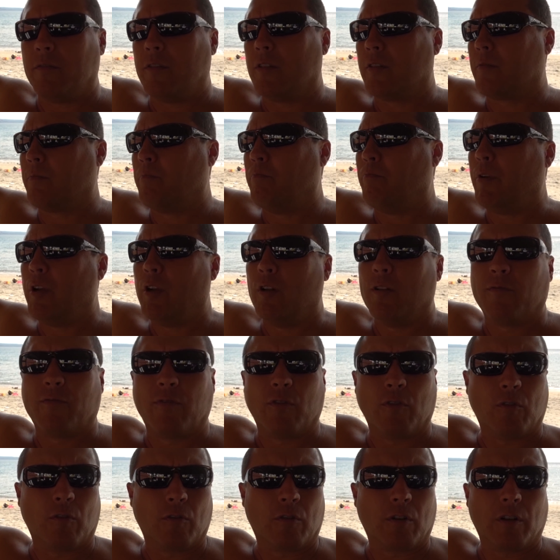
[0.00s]
just
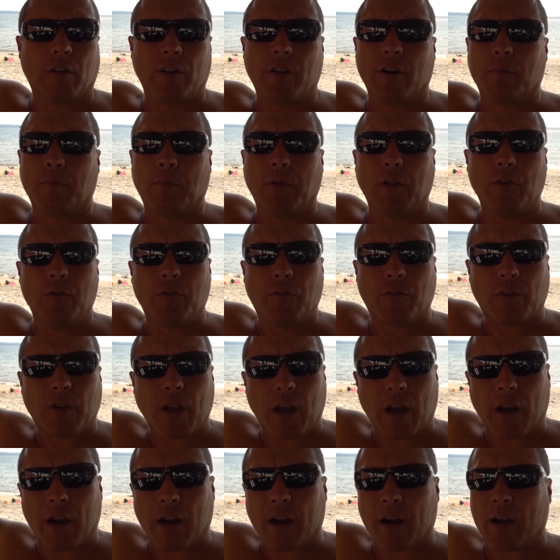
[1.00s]
beautiful clear blue
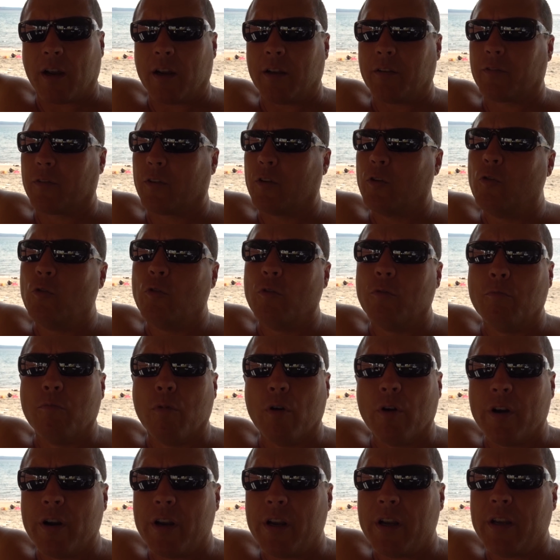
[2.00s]
skies, cool
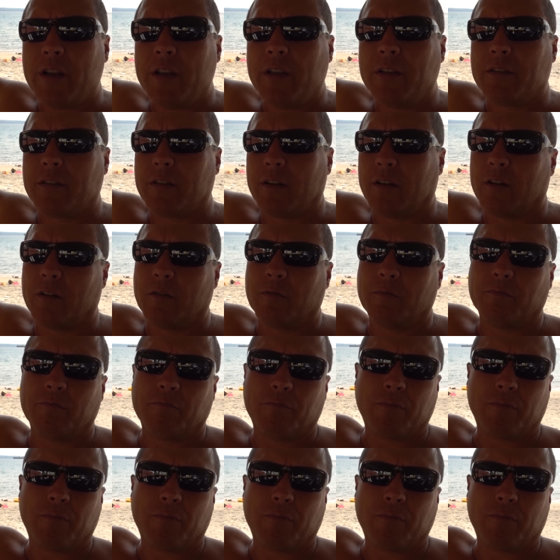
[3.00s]
breeze, you know,